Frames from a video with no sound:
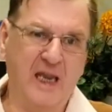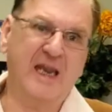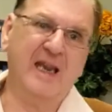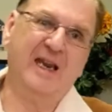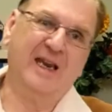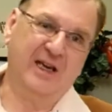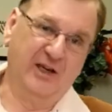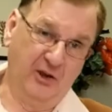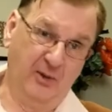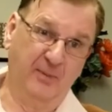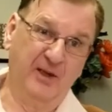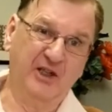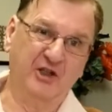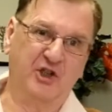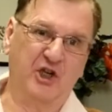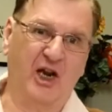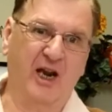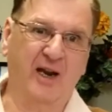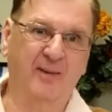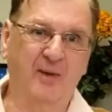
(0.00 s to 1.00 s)
In the
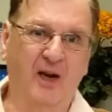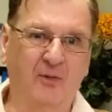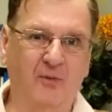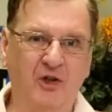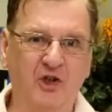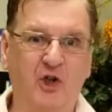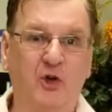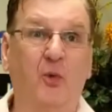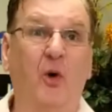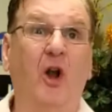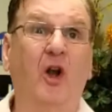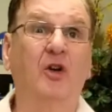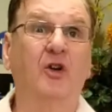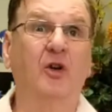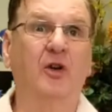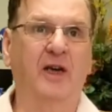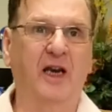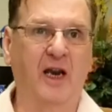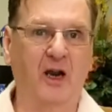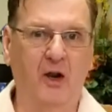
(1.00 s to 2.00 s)
meantime, I wish you all
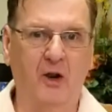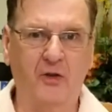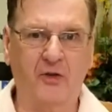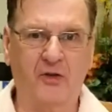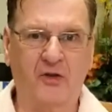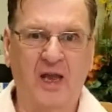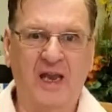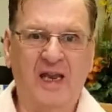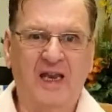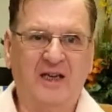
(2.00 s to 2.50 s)
good health.